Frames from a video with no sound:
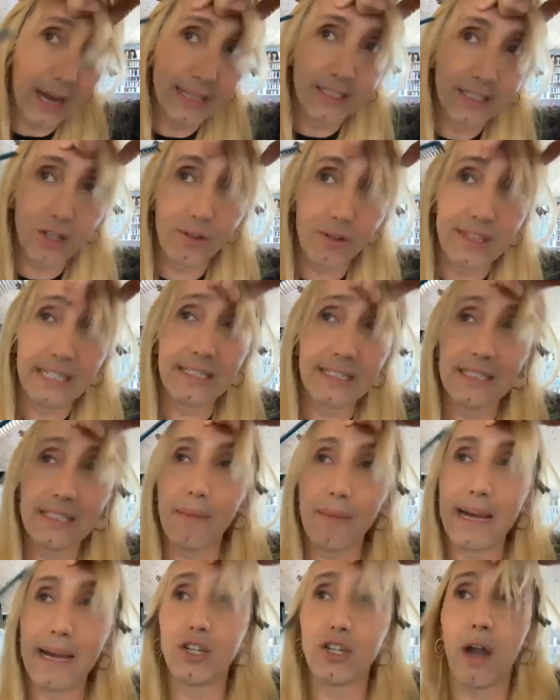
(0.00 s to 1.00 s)
so this is
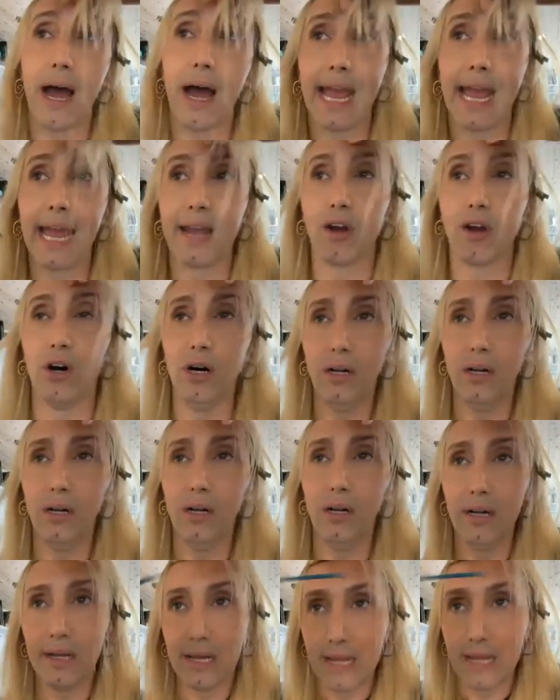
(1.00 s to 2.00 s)
my triangle,
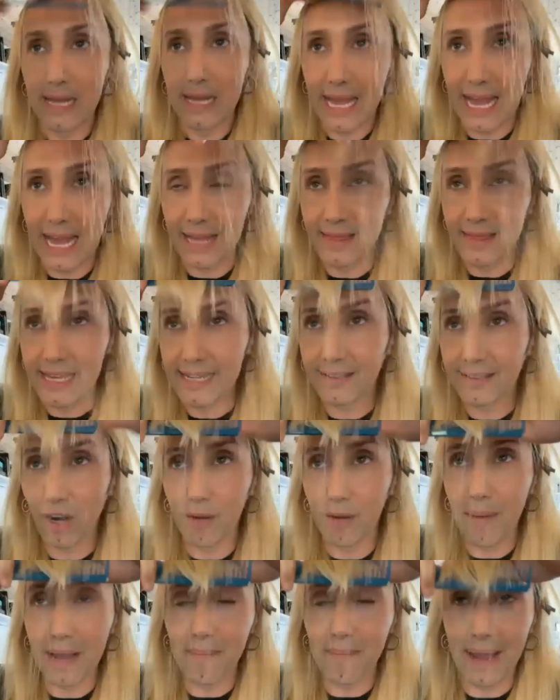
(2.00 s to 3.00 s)
and these
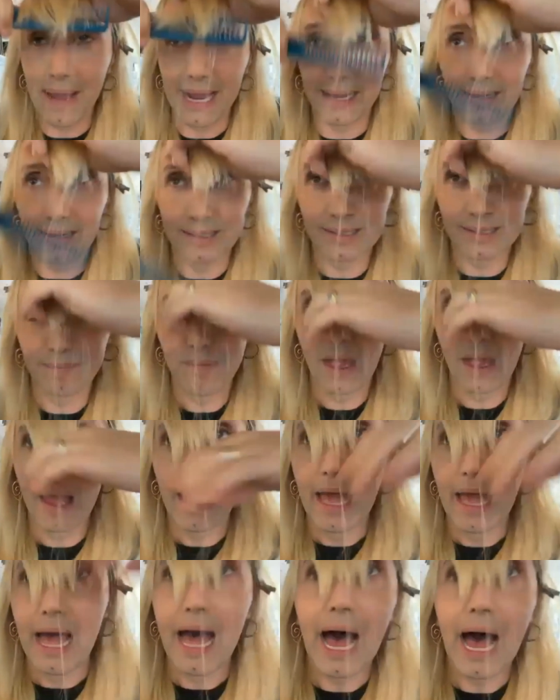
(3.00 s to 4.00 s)
are my bangs.
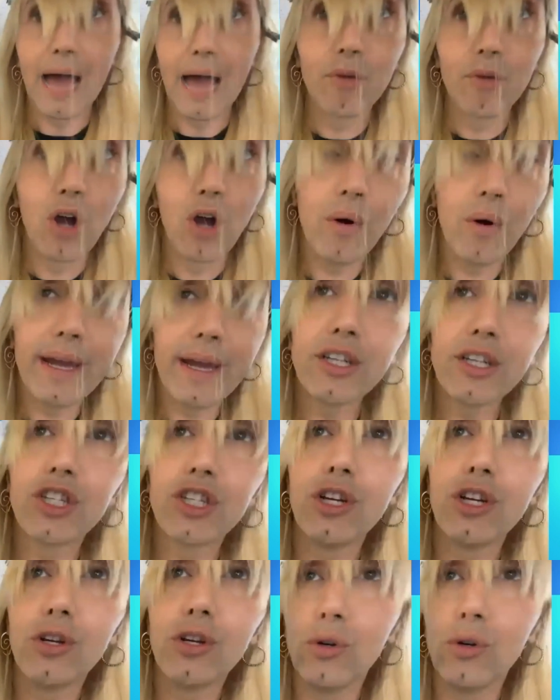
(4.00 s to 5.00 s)
I'm going
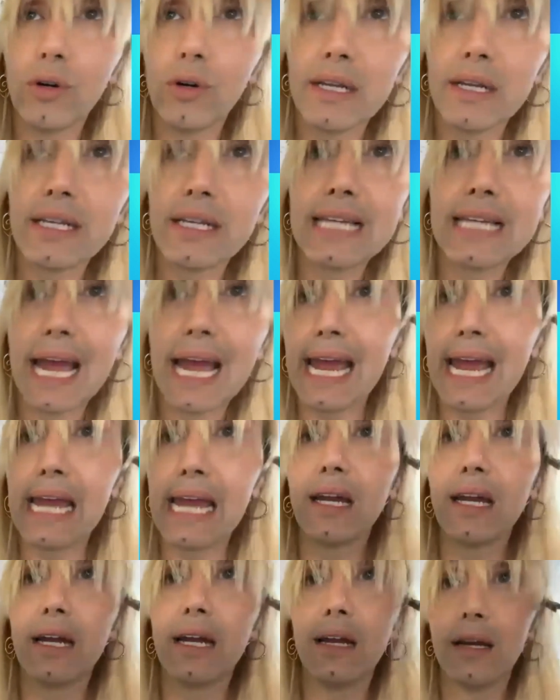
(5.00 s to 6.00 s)
to
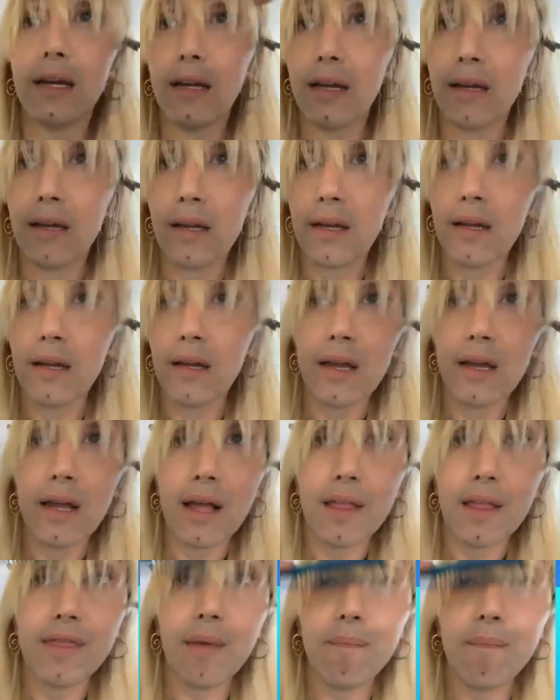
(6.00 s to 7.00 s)
take
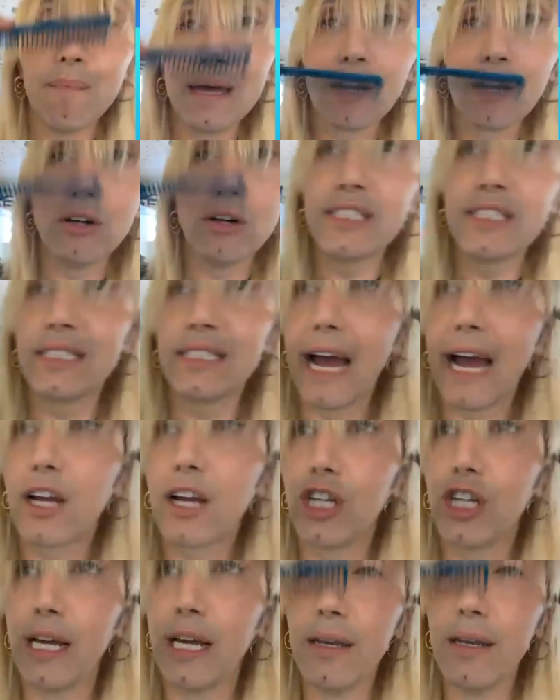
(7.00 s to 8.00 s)
the middle
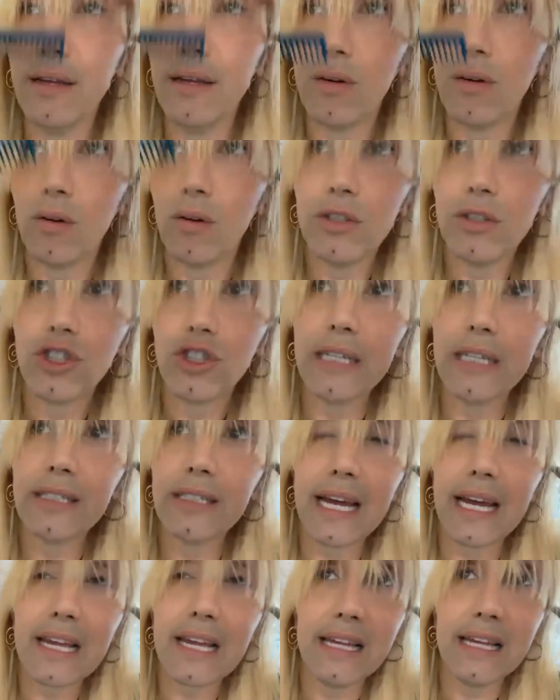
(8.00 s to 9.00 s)
section,
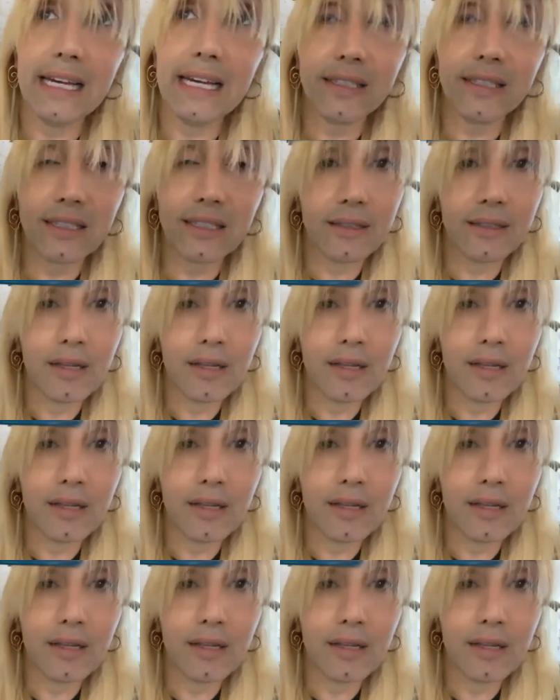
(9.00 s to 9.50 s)
just like this,